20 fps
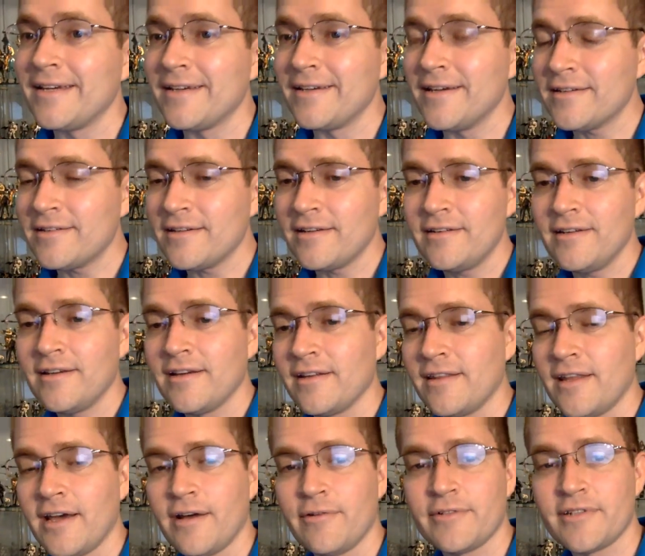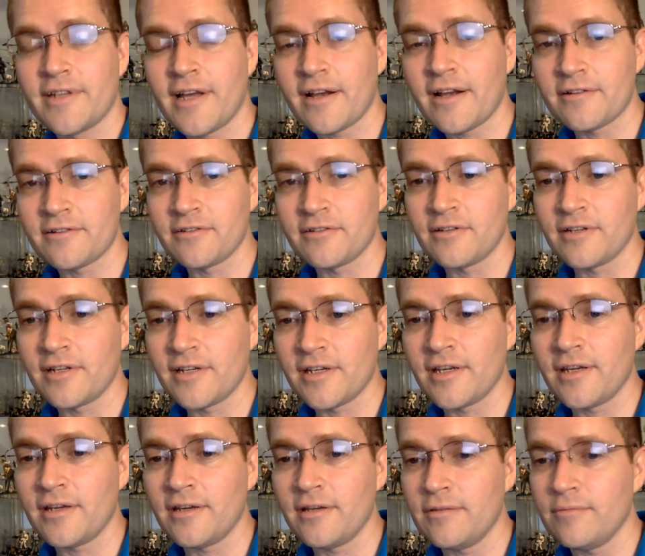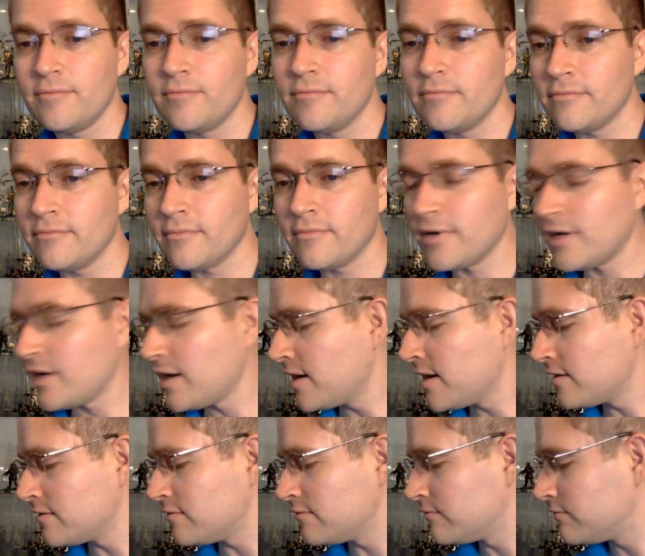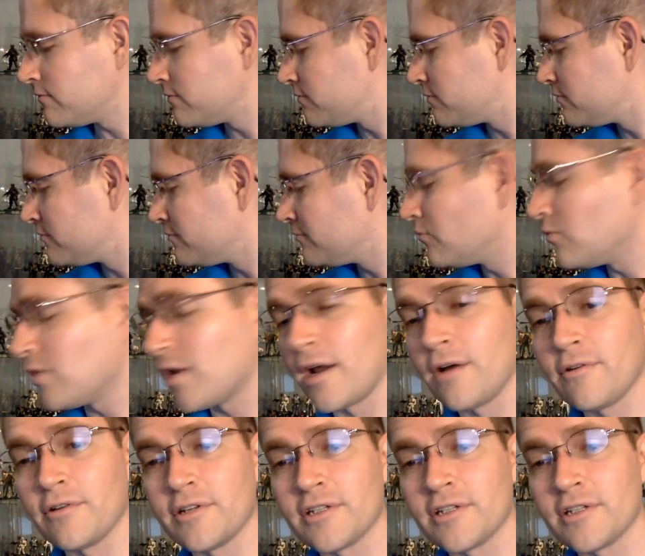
Yes, I did. That was actually kind of what